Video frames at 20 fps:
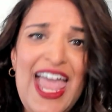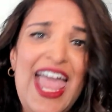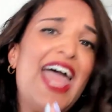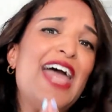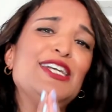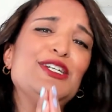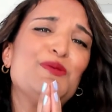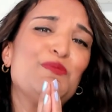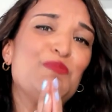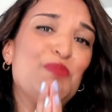
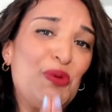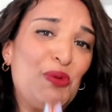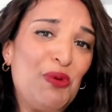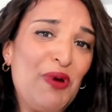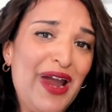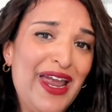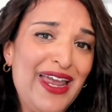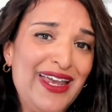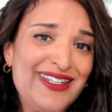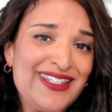and
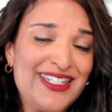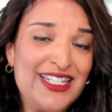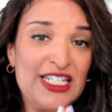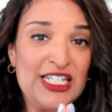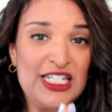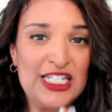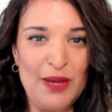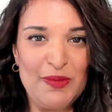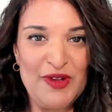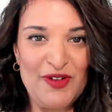embrace
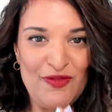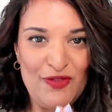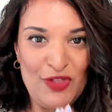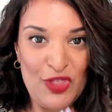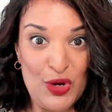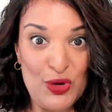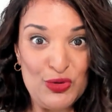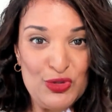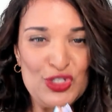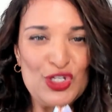some of
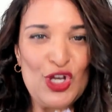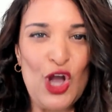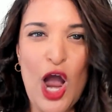those